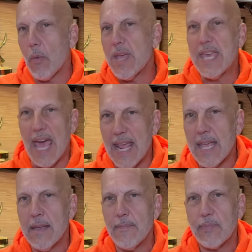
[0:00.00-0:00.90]
we
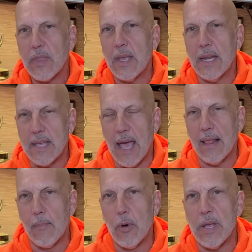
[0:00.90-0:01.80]
getting in
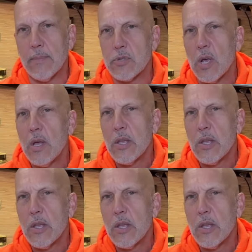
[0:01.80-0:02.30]
Caleb Williams?